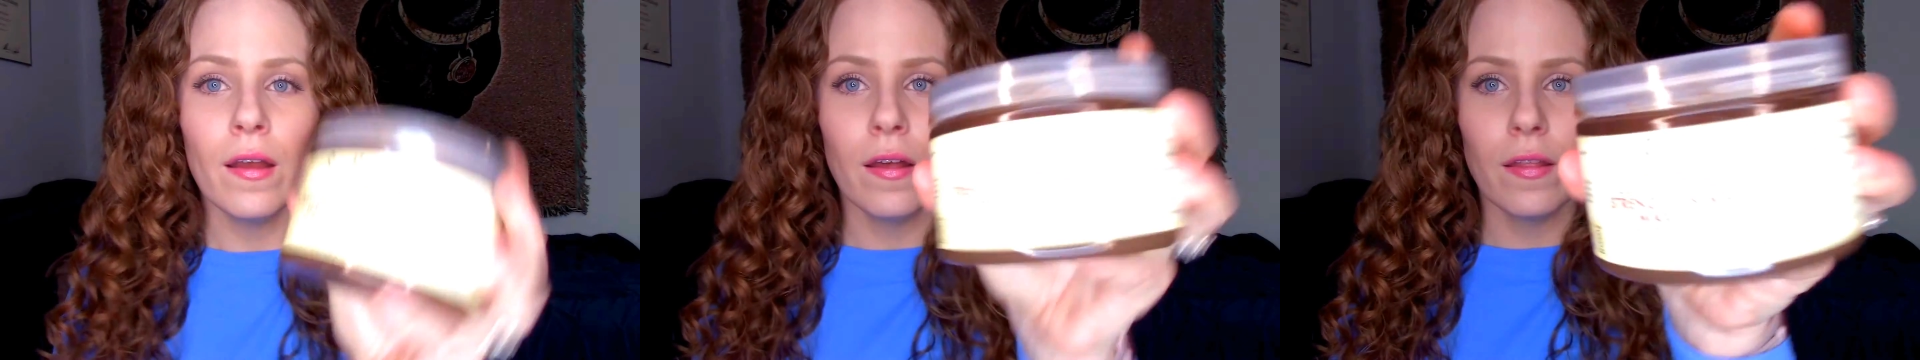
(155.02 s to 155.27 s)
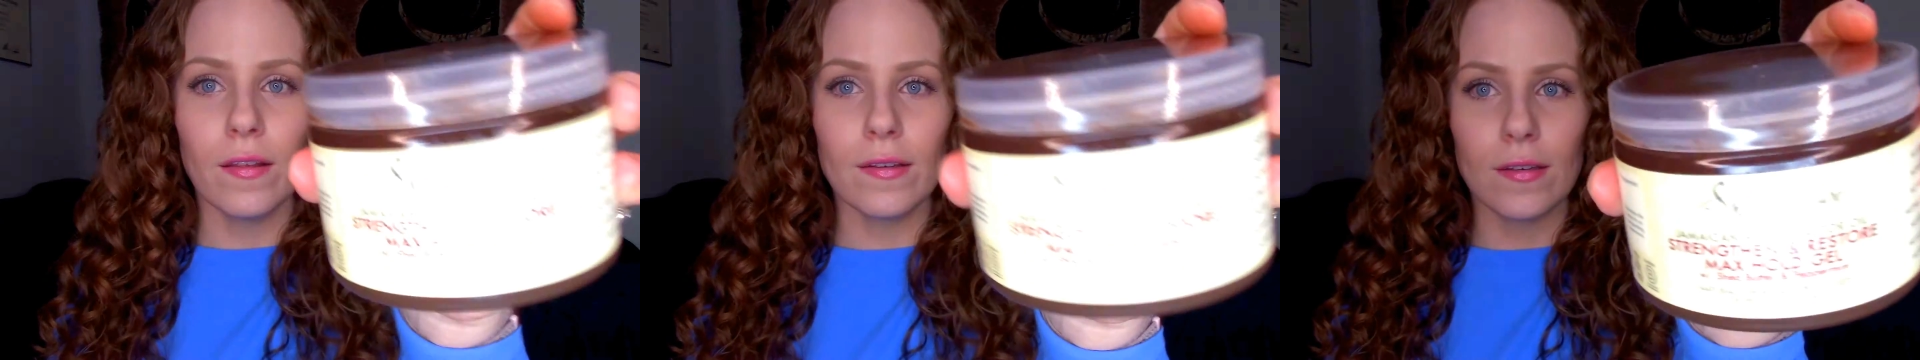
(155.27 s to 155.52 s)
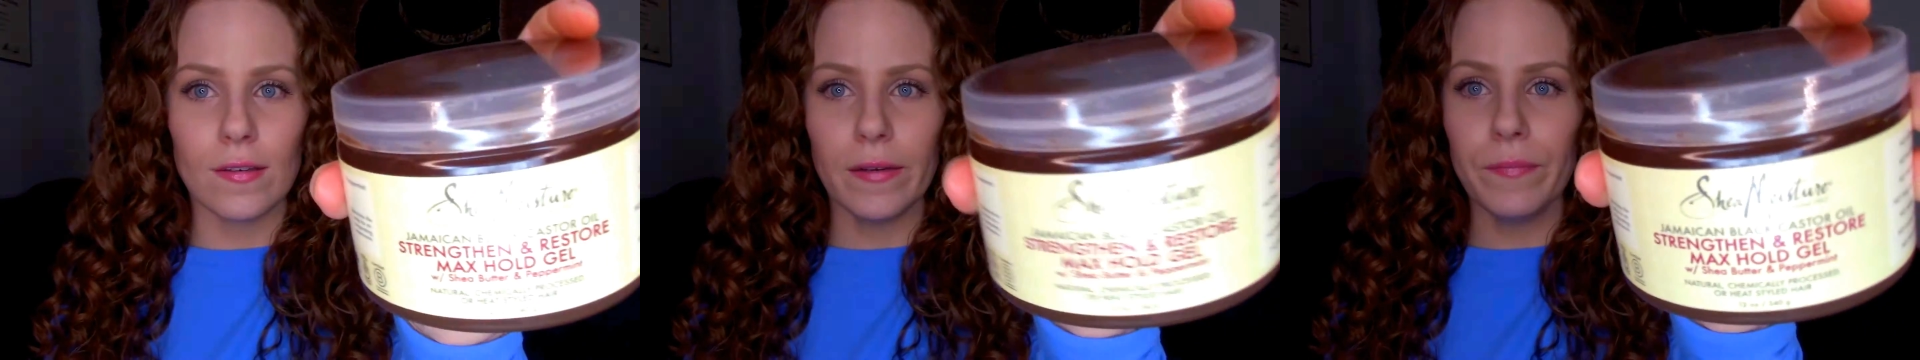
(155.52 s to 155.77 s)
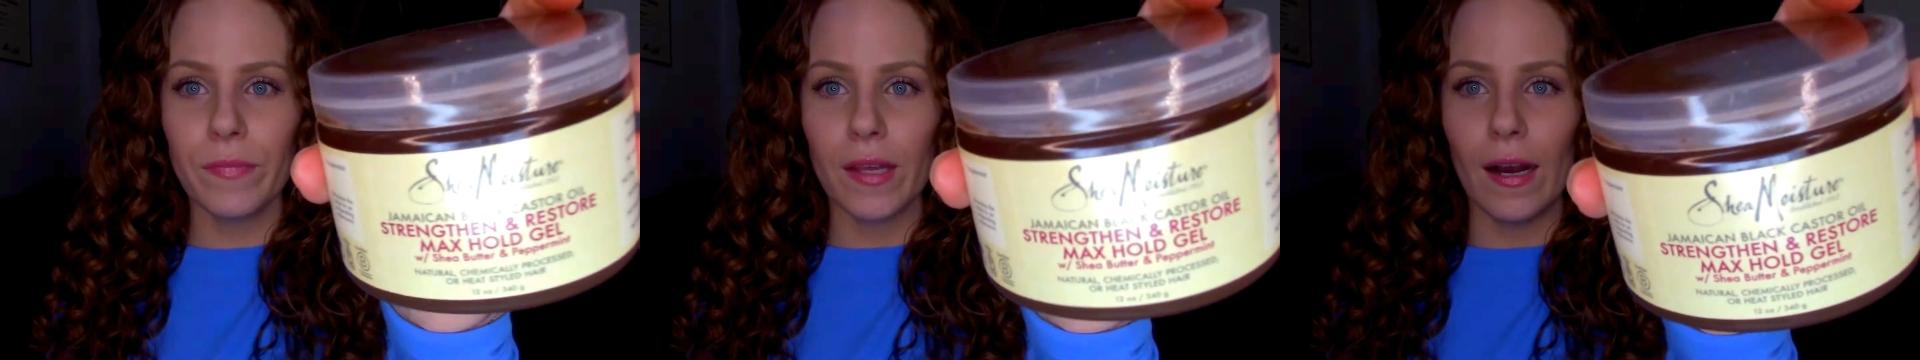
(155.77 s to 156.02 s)
this is
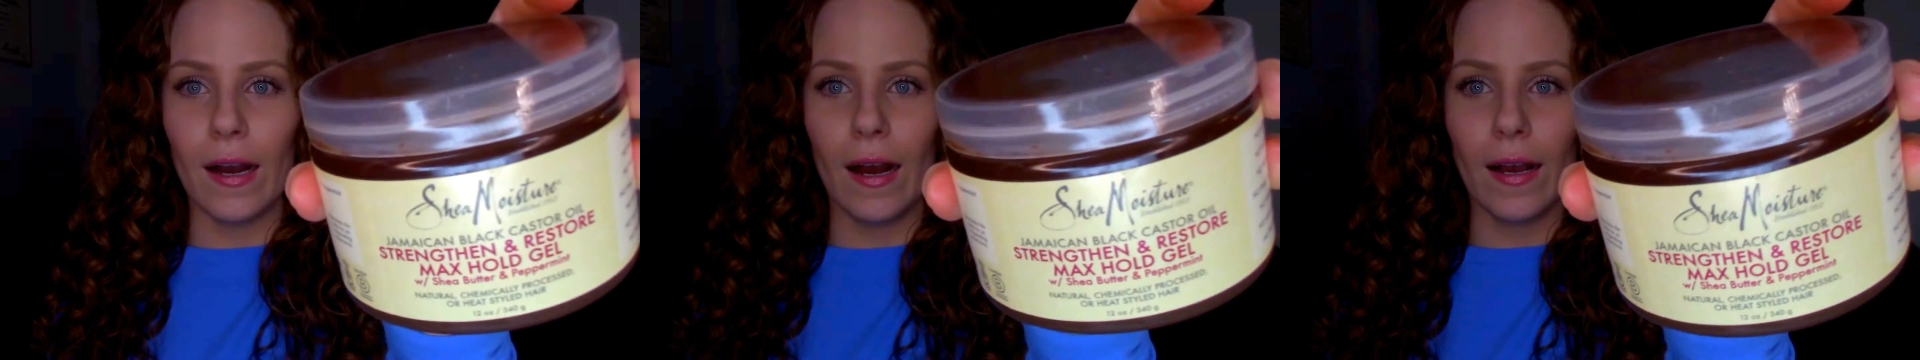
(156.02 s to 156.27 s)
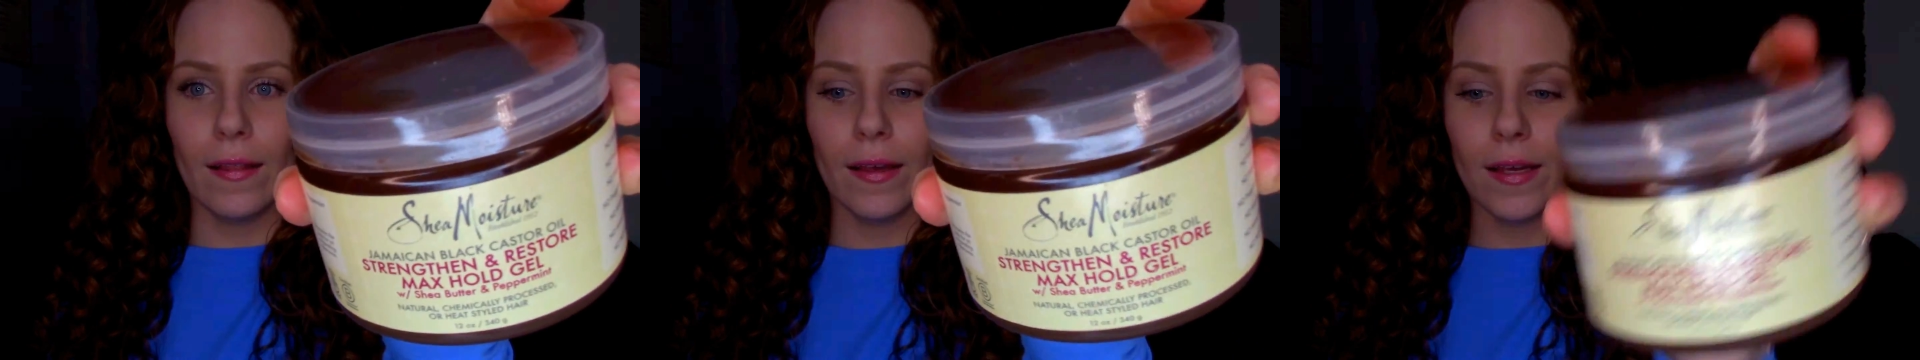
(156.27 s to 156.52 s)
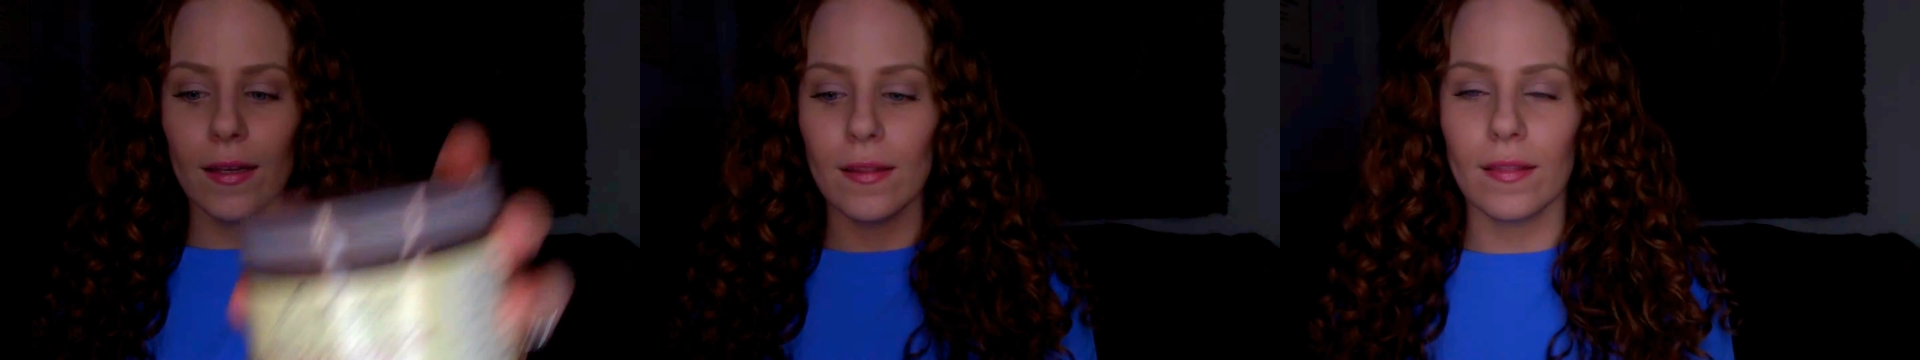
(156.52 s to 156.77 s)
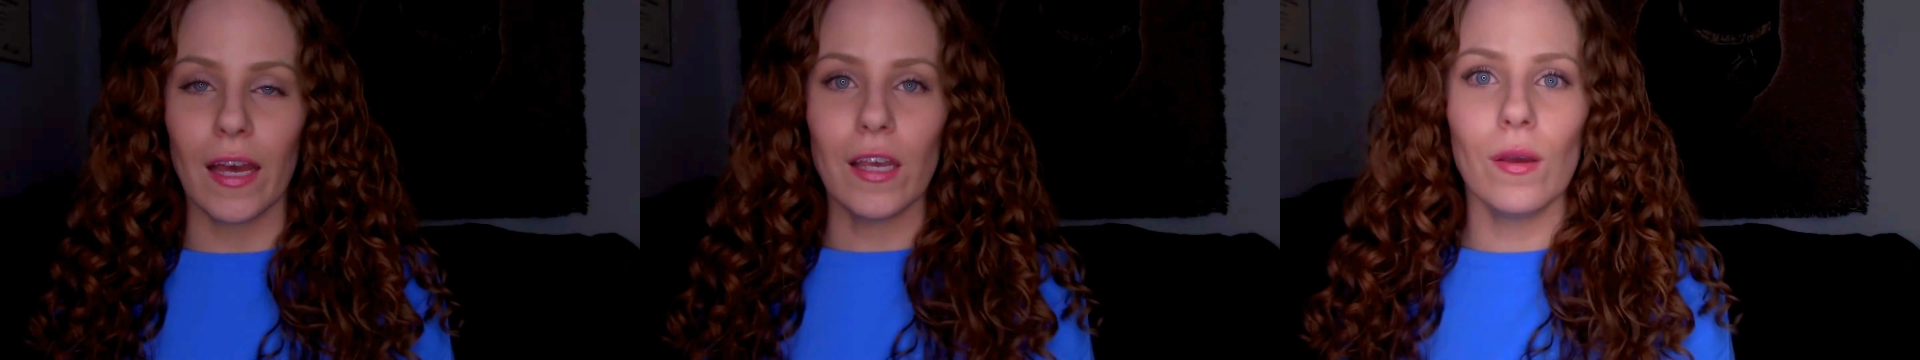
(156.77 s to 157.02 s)
it. I like it.
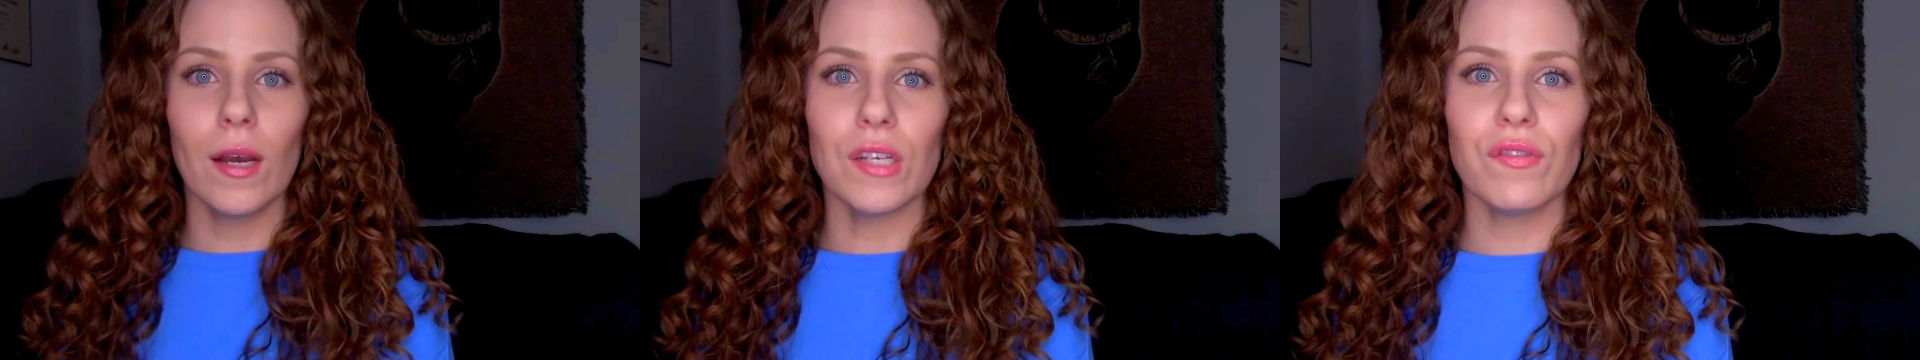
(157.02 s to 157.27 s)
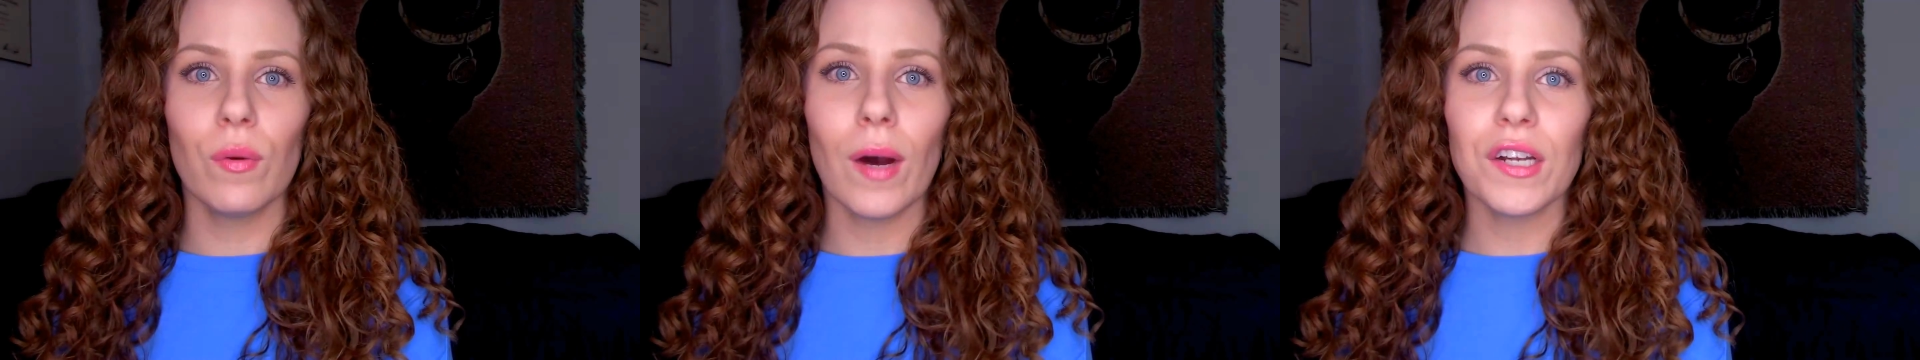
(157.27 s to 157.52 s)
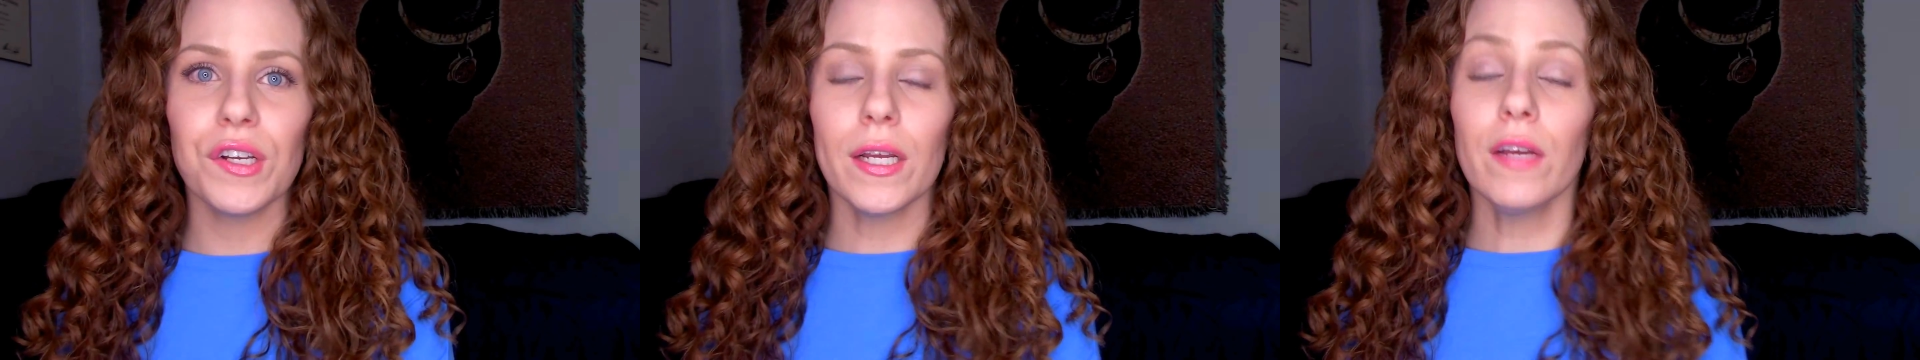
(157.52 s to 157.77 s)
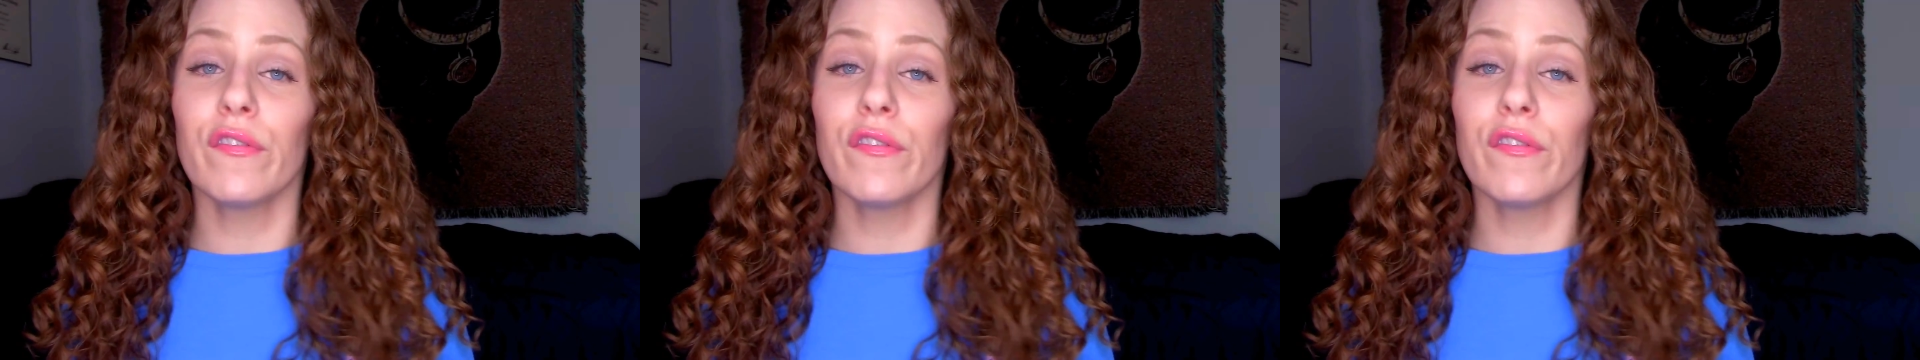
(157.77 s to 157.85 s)
Thank you guys for watching.